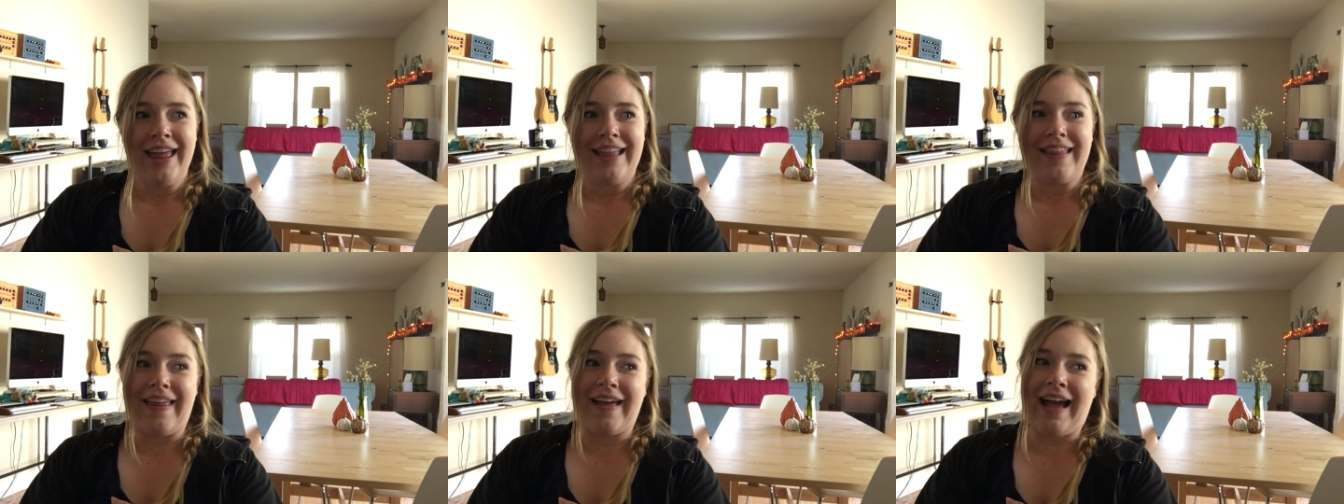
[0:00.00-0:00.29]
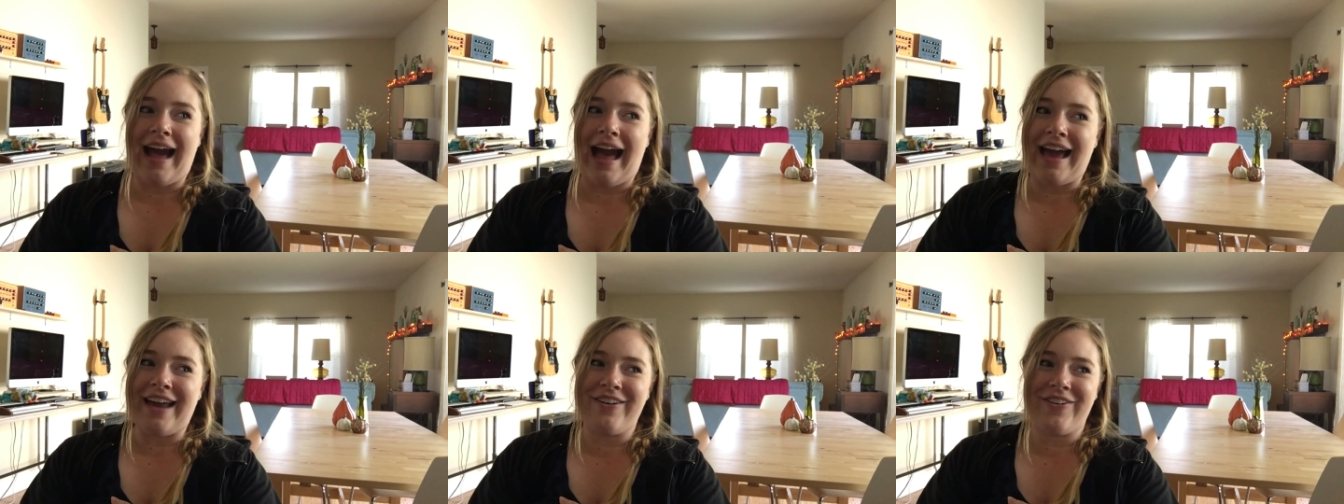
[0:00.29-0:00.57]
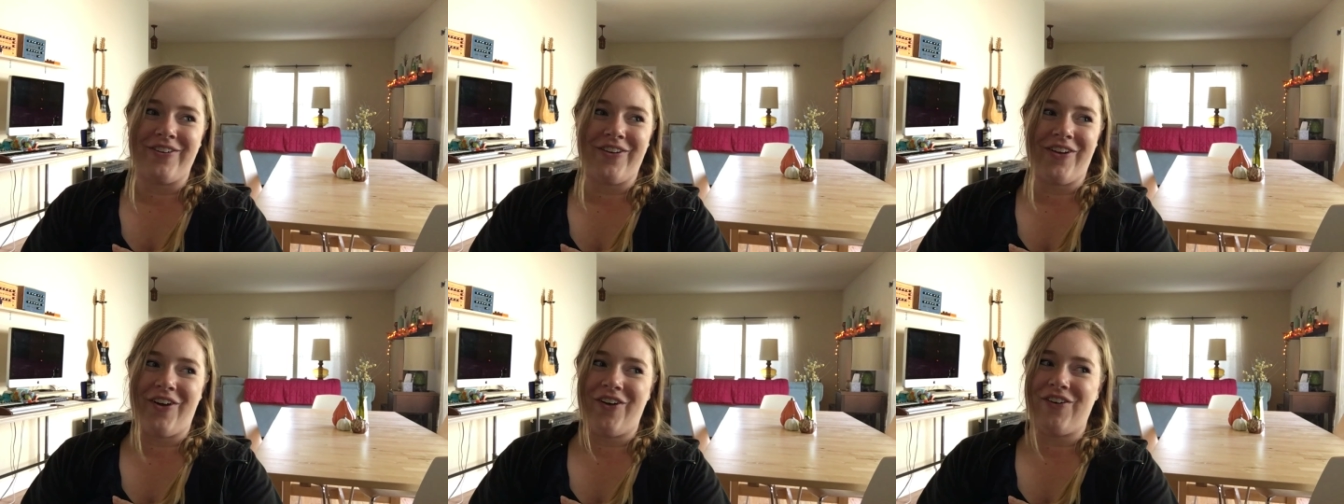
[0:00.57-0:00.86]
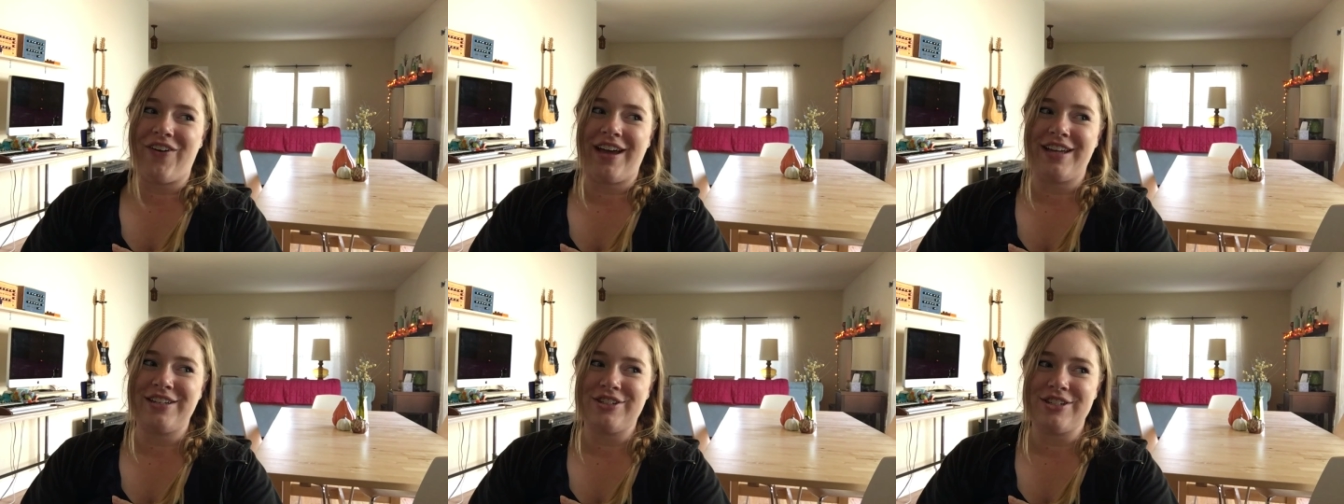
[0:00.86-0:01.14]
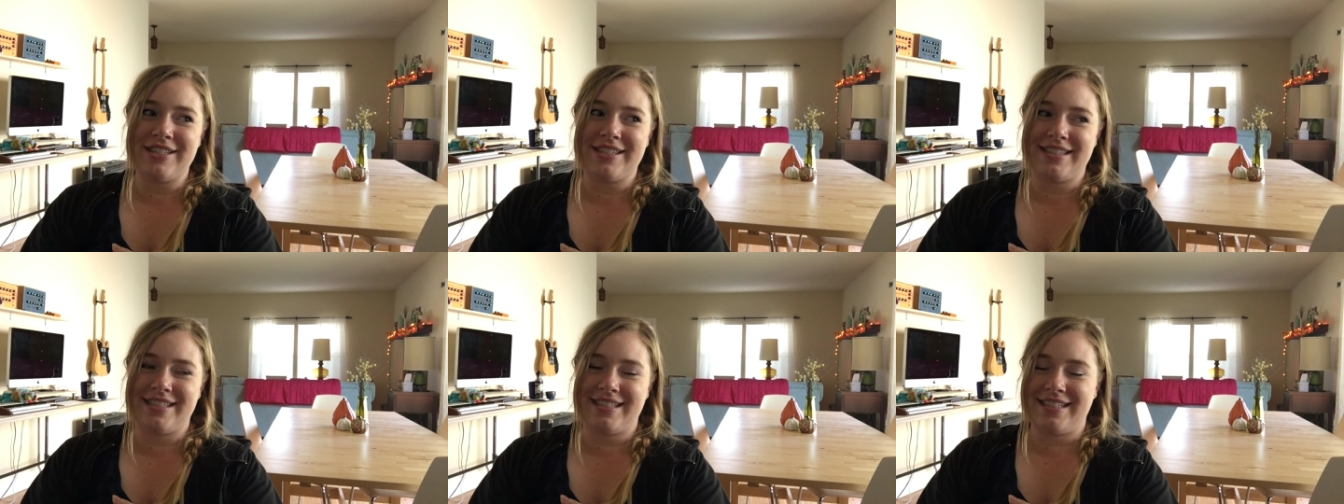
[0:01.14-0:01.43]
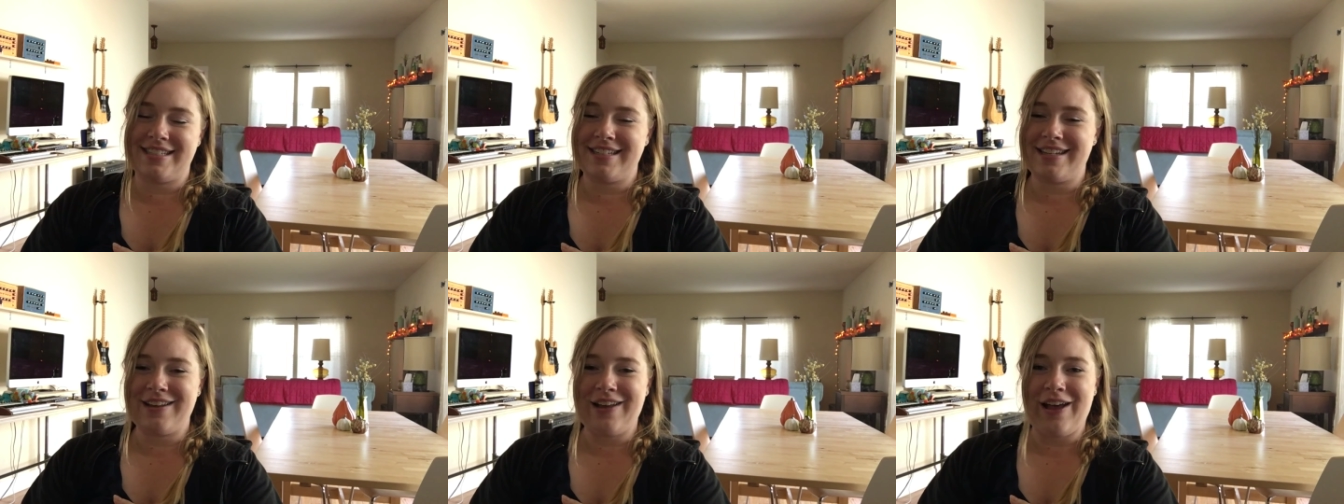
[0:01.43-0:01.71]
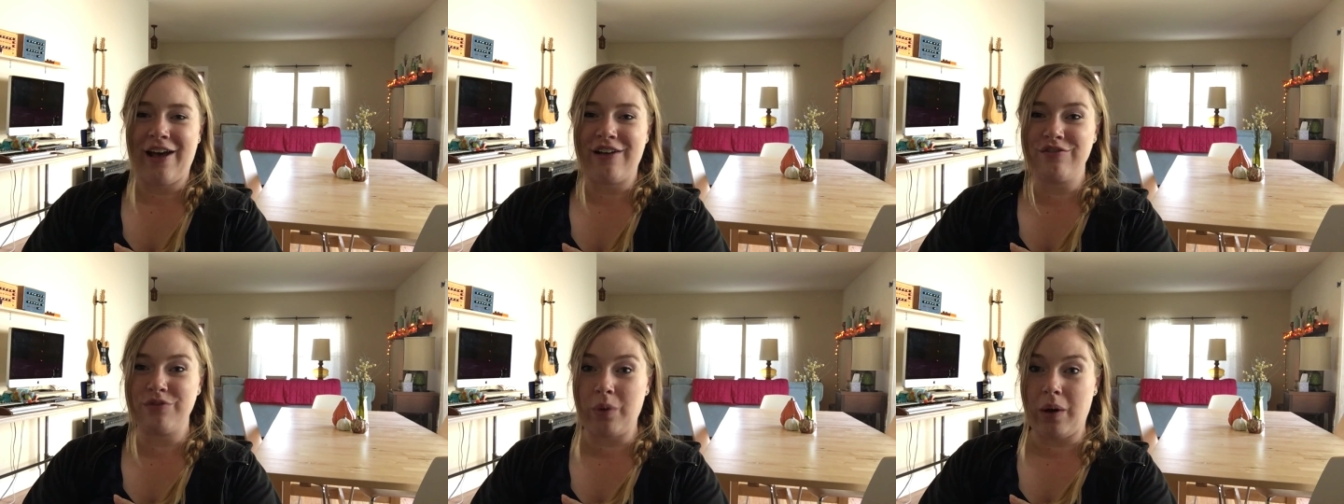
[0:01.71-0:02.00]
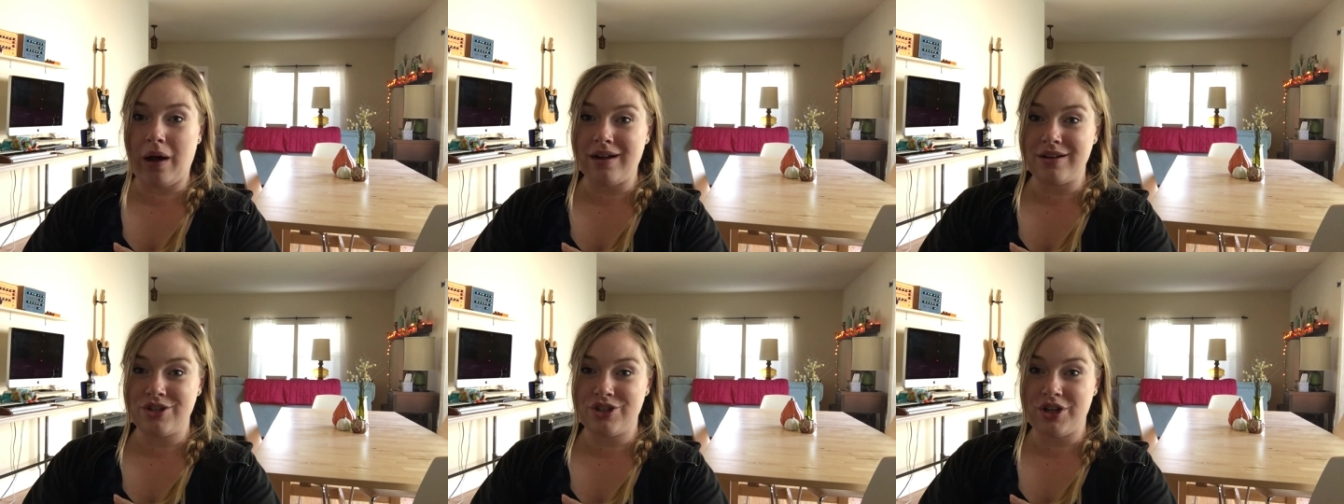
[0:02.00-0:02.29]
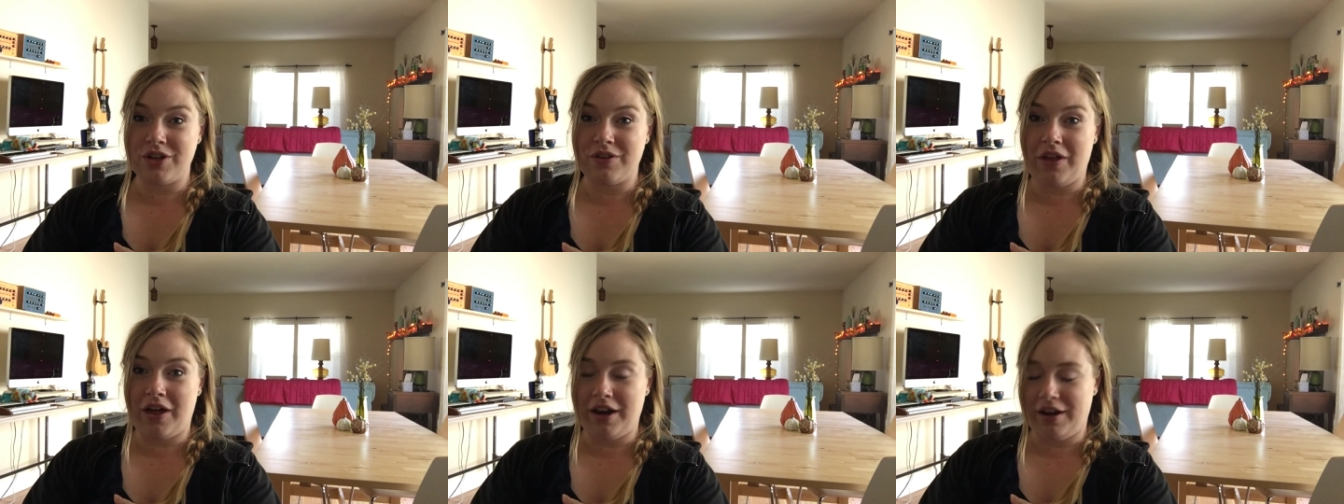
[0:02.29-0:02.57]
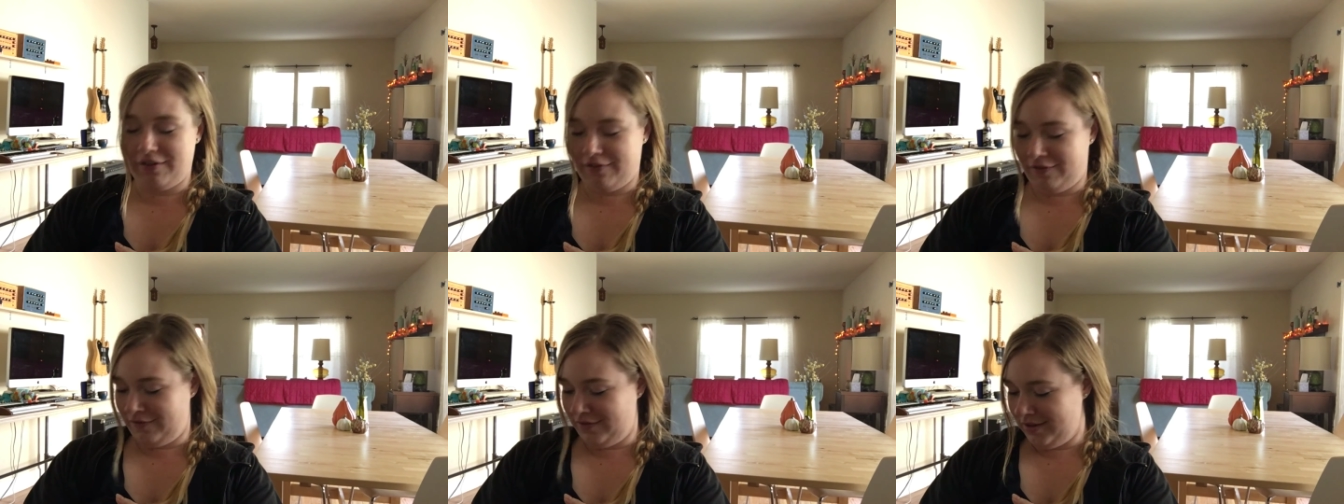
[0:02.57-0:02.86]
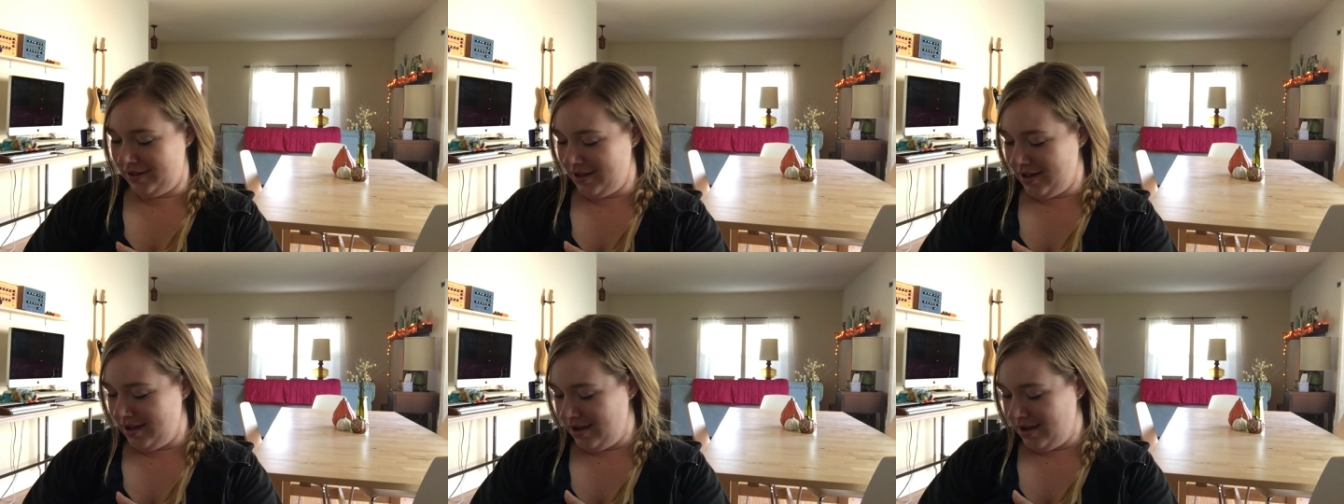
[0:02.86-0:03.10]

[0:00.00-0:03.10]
Like, I don't know, I just have watched a lot of